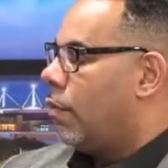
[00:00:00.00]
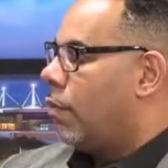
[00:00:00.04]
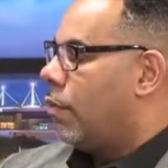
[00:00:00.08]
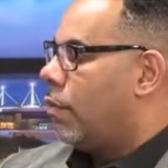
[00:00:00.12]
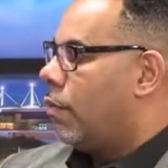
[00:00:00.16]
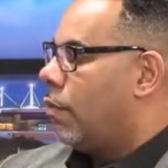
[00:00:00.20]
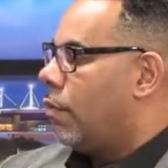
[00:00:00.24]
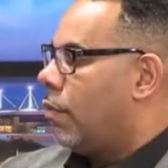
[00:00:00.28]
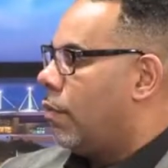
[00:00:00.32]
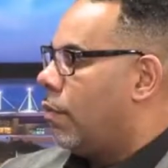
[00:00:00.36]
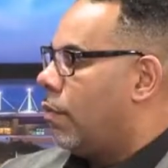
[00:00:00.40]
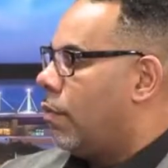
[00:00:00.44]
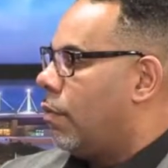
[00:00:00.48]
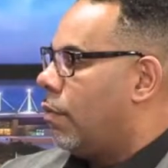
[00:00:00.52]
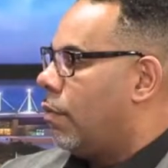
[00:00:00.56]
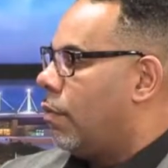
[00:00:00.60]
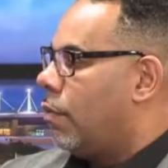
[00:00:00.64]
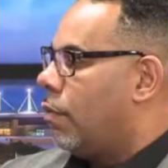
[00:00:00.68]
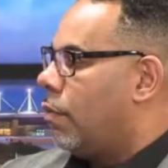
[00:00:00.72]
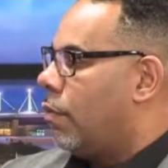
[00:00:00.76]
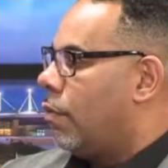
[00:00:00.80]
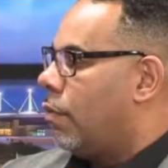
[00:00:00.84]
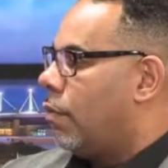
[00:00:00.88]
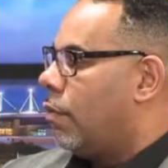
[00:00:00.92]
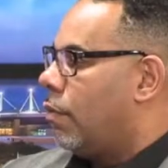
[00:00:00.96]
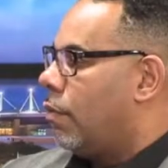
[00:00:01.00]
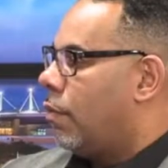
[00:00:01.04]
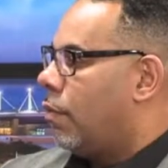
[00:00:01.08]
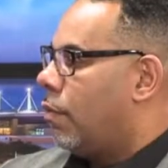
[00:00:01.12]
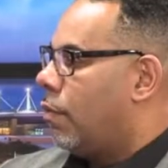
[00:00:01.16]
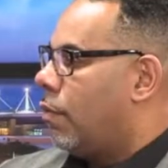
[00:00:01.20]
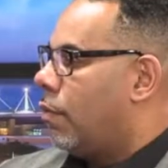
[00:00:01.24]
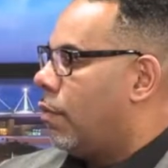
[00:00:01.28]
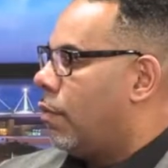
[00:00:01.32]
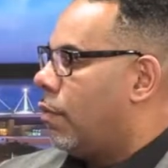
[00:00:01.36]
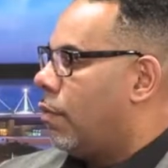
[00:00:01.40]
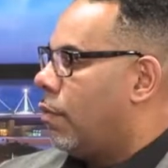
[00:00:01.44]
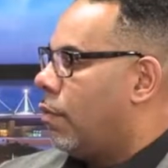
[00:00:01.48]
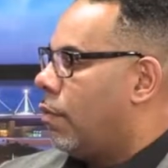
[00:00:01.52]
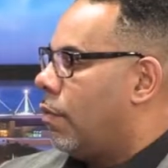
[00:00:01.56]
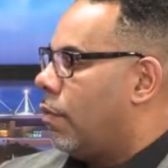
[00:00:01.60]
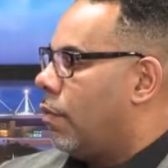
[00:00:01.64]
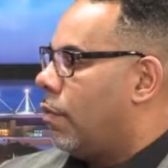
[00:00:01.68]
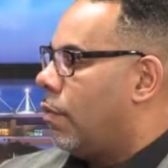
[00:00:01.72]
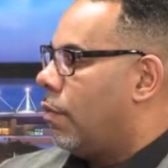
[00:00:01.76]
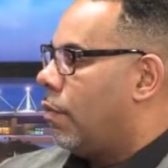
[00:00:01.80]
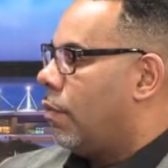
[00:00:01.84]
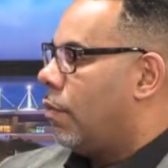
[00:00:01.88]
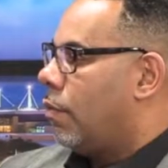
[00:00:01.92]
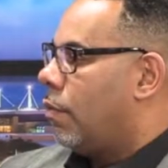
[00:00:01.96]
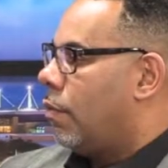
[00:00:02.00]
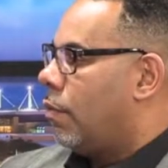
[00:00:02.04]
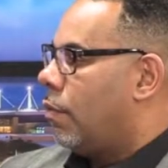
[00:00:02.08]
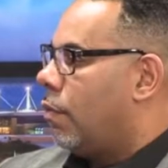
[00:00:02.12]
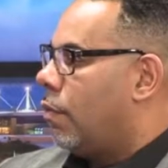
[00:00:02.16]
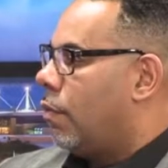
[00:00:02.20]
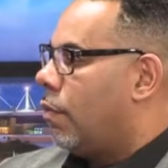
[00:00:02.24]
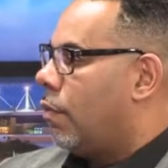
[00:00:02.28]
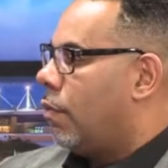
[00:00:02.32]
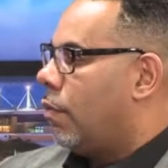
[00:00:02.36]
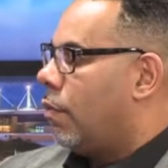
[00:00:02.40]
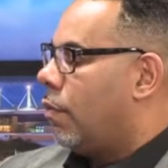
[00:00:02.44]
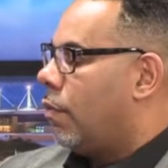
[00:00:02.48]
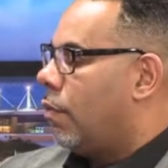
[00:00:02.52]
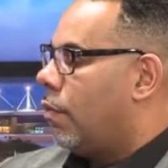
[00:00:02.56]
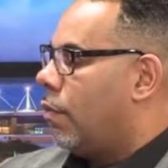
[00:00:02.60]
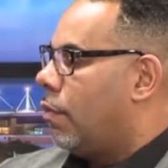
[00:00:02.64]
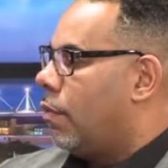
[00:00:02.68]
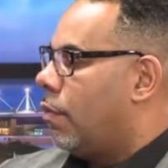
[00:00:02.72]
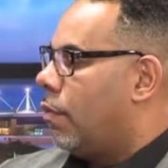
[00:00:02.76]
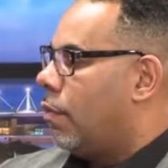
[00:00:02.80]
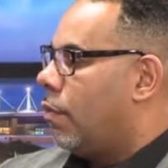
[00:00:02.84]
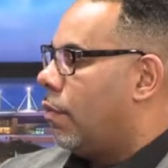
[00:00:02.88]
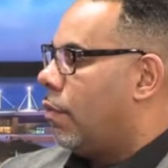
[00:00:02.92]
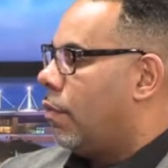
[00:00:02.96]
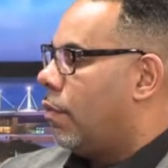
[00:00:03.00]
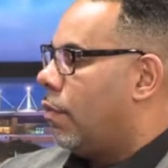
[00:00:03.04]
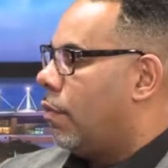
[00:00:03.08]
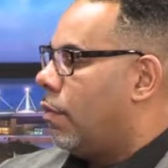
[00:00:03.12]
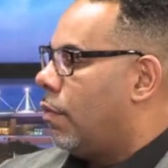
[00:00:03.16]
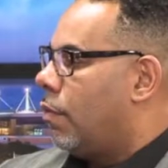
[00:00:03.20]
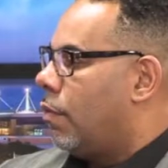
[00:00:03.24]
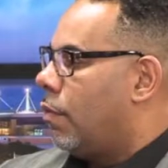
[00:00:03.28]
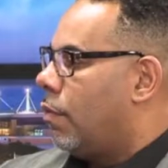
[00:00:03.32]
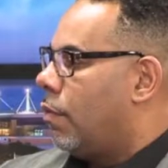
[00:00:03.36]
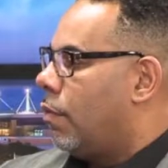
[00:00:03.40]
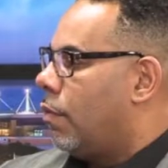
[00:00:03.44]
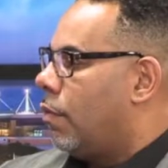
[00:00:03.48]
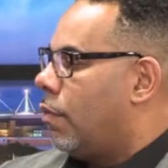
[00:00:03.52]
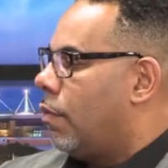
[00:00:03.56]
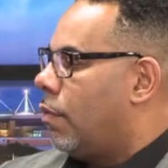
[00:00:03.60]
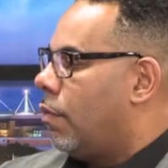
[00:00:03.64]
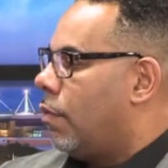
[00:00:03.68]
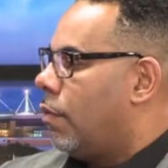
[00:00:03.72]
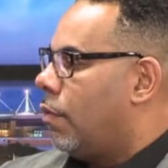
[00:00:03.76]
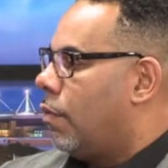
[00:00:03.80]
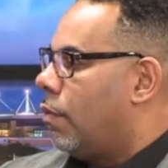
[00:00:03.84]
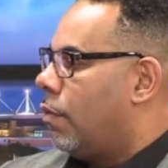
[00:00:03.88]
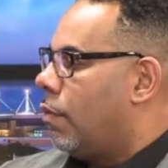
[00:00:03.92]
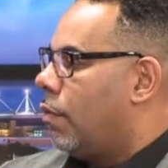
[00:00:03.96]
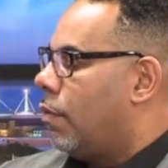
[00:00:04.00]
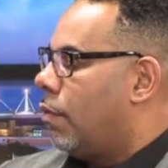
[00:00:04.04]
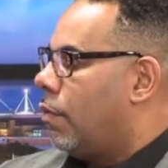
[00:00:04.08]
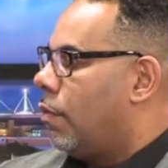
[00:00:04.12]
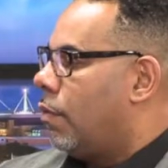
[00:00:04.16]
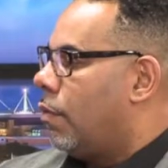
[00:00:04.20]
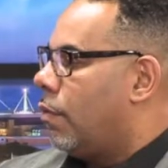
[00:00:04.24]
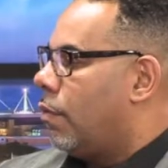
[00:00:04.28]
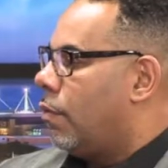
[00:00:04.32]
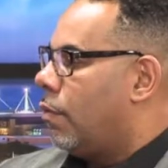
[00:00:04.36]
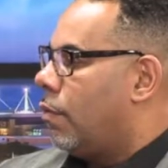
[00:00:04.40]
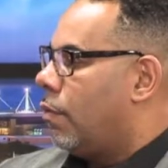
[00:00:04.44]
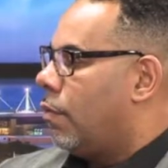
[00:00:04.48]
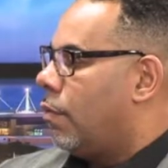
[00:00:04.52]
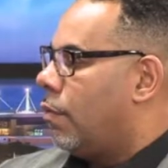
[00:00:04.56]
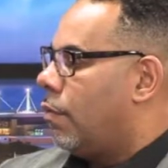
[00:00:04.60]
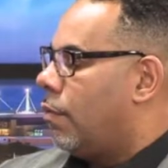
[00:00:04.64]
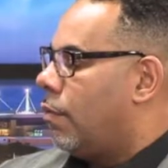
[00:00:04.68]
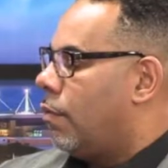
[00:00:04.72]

[no speech]